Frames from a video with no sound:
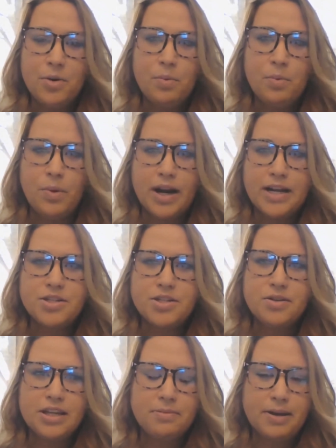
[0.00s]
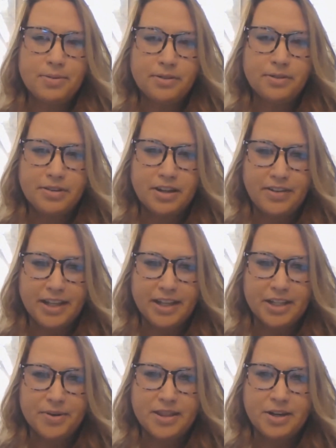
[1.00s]
What I do think people find
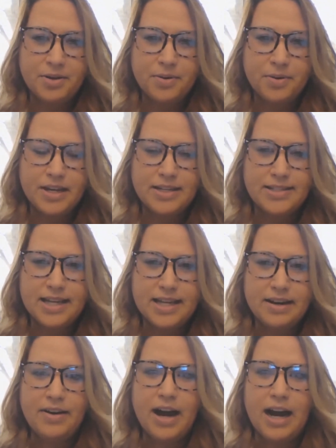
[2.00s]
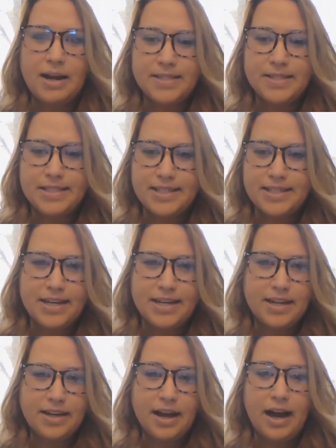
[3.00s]
value in, though, is that if I'm stating,